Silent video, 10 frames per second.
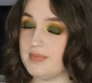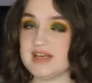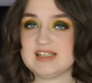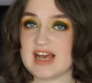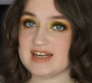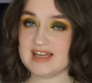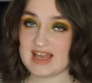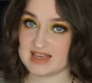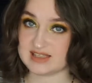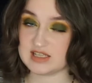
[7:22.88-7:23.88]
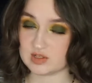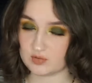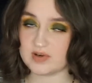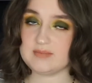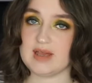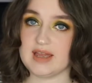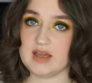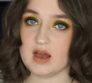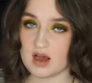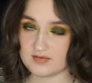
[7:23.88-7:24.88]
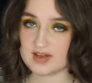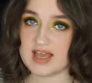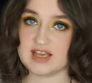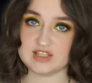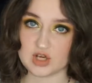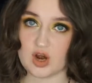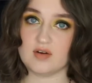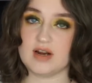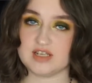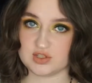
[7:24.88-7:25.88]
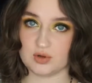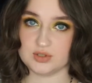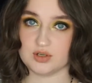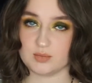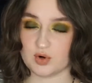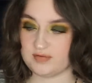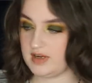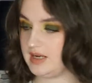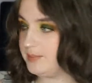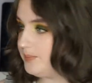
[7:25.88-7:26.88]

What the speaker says: Big Daddy case is a remake of a case already sold on Morphe.